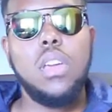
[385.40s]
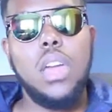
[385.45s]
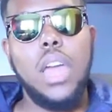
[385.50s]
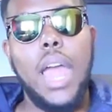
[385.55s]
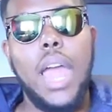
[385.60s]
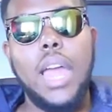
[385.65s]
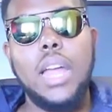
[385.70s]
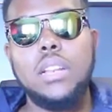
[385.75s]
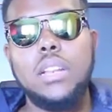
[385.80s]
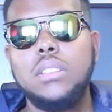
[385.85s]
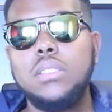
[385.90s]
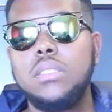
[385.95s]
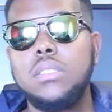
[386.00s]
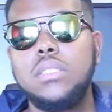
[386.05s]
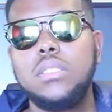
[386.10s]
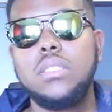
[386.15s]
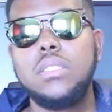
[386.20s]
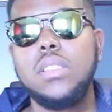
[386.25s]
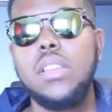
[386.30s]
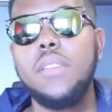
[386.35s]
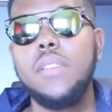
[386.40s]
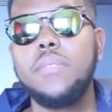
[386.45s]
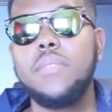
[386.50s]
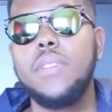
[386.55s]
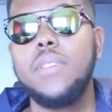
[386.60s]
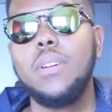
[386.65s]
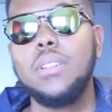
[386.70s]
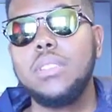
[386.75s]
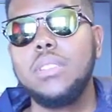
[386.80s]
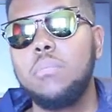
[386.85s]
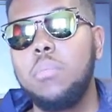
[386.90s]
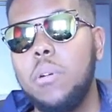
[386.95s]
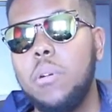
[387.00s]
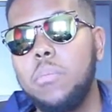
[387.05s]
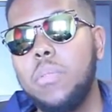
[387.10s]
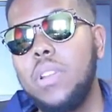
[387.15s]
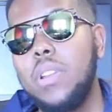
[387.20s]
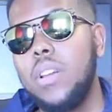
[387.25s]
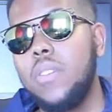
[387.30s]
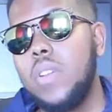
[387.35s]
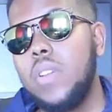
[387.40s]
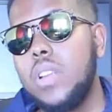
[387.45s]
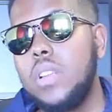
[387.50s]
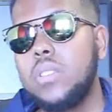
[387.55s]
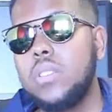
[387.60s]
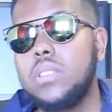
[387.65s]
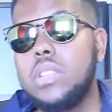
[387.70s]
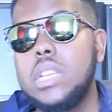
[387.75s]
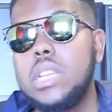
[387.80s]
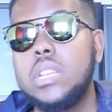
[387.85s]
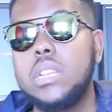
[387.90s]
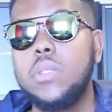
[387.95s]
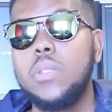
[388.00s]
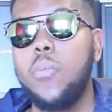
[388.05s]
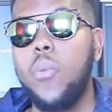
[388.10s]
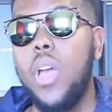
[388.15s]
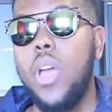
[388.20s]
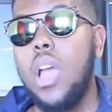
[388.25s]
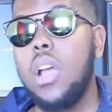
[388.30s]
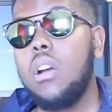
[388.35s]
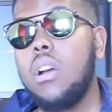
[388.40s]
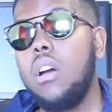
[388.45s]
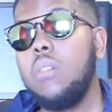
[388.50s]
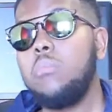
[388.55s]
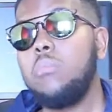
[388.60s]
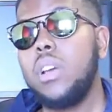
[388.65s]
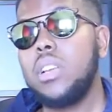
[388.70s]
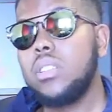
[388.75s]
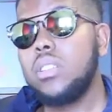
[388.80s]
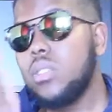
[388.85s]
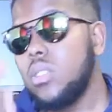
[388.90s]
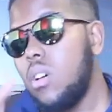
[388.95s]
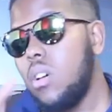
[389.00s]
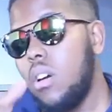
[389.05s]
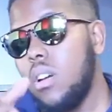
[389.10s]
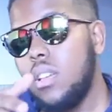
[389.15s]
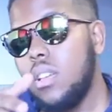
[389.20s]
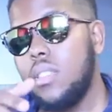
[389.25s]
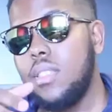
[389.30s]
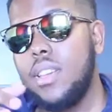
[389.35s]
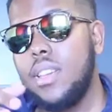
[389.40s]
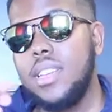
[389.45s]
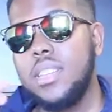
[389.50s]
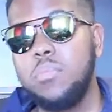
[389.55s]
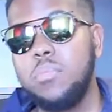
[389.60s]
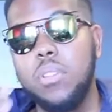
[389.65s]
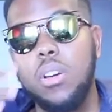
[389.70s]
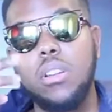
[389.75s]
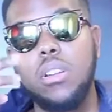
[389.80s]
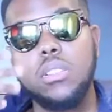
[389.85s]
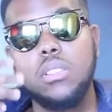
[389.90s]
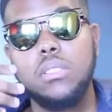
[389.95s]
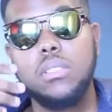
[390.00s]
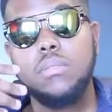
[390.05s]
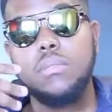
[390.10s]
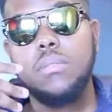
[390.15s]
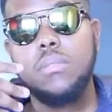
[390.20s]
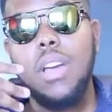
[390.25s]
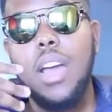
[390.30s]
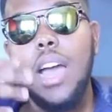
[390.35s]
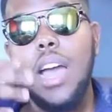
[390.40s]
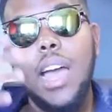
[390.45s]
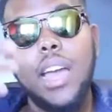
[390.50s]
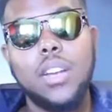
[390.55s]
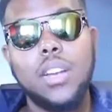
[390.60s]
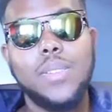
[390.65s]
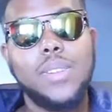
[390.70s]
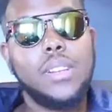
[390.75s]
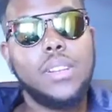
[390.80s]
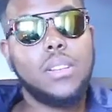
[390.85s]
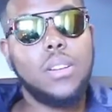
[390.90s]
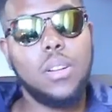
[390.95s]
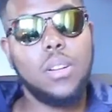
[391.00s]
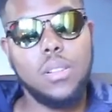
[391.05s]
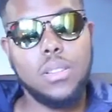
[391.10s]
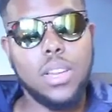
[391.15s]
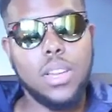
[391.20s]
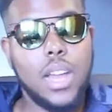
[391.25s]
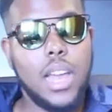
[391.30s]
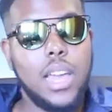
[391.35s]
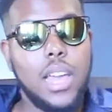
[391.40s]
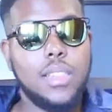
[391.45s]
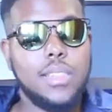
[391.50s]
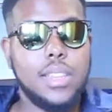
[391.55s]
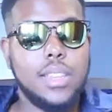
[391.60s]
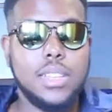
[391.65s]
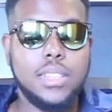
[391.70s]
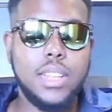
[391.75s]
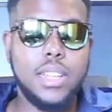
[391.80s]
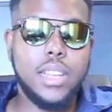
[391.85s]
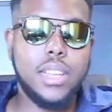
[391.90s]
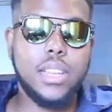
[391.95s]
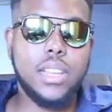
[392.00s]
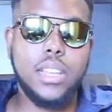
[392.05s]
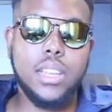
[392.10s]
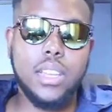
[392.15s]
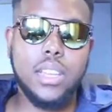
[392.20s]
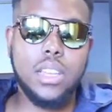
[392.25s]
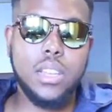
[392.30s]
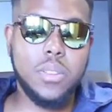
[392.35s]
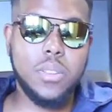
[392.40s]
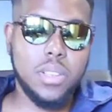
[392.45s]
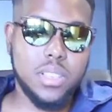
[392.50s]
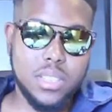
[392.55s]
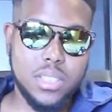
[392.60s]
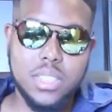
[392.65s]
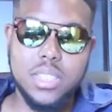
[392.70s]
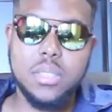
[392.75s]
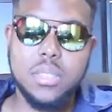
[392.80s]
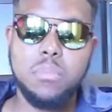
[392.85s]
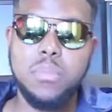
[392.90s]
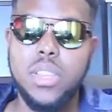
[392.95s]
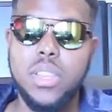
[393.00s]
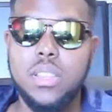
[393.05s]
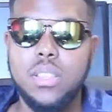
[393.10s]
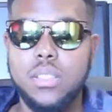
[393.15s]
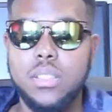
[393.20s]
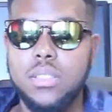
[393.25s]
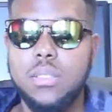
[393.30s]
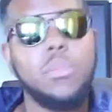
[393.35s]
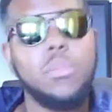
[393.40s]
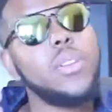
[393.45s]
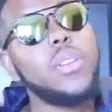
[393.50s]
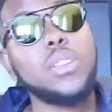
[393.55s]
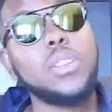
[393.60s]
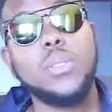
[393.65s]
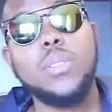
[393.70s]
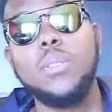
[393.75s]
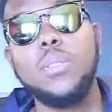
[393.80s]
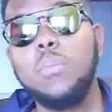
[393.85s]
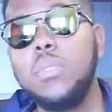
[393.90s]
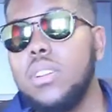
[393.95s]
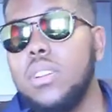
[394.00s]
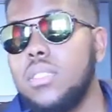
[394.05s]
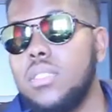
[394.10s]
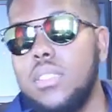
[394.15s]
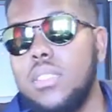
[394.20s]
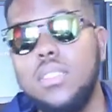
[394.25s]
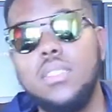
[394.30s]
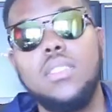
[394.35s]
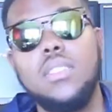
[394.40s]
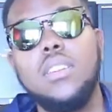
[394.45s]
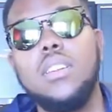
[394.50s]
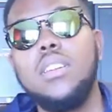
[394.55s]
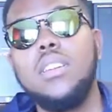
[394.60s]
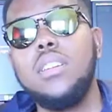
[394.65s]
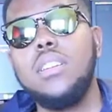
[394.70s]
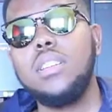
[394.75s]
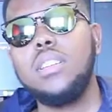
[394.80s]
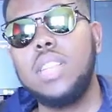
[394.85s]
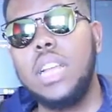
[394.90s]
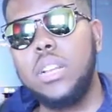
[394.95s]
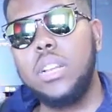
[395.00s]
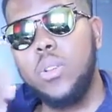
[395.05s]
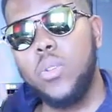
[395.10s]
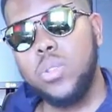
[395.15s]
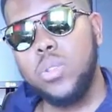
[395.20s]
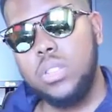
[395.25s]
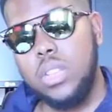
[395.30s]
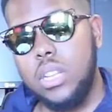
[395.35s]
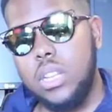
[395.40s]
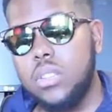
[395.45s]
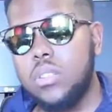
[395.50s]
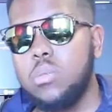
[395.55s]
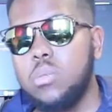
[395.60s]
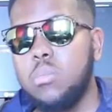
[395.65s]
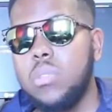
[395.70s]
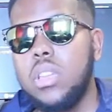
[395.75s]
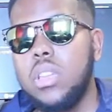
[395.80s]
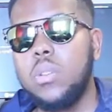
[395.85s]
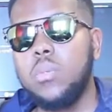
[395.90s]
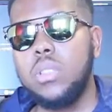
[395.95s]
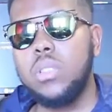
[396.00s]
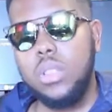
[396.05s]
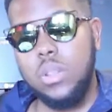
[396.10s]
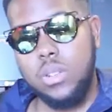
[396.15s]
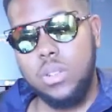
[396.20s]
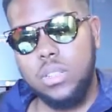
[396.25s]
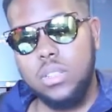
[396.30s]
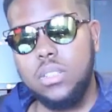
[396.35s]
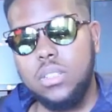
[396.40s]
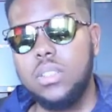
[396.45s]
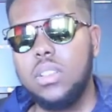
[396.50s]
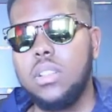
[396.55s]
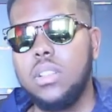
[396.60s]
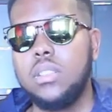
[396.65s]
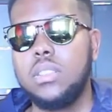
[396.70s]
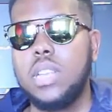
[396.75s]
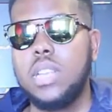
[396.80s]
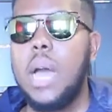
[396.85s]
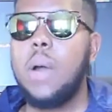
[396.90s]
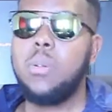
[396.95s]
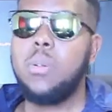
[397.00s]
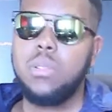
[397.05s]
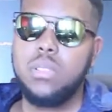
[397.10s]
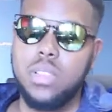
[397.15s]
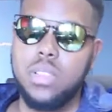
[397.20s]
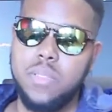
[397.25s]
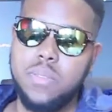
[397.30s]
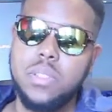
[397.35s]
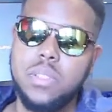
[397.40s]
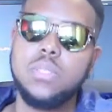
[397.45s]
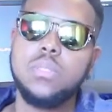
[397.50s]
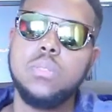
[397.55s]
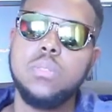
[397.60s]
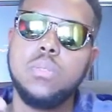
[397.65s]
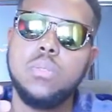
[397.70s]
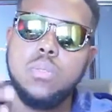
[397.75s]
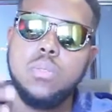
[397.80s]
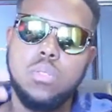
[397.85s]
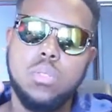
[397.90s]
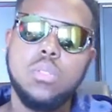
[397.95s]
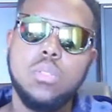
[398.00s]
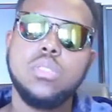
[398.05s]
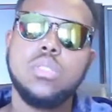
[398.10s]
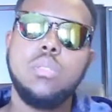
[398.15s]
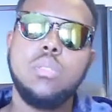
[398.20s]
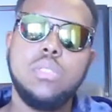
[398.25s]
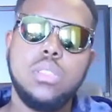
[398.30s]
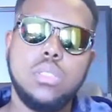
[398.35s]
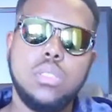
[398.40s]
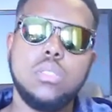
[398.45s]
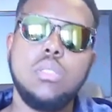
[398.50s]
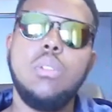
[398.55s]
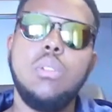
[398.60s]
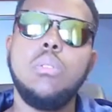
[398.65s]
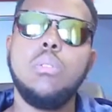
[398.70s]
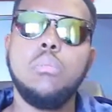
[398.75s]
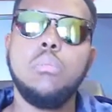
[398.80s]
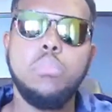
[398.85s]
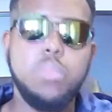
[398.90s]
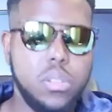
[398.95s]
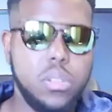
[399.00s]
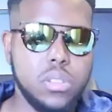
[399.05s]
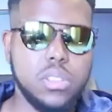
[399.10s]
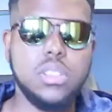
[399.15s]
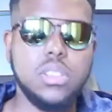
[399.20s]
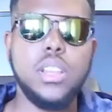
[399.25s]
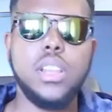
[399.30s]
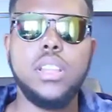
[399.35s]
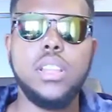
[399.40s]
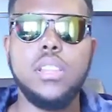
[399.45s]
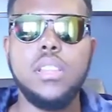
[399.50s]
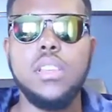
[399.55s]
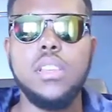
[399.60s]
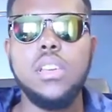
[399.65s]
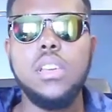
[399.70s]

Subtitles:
And if there was a popular radio station where I got my song in there, it's because I actually called the guy and I was like, can you assist me? Someone who actually works there. It's like, no, send to me with your details. I will give it to so and so personally.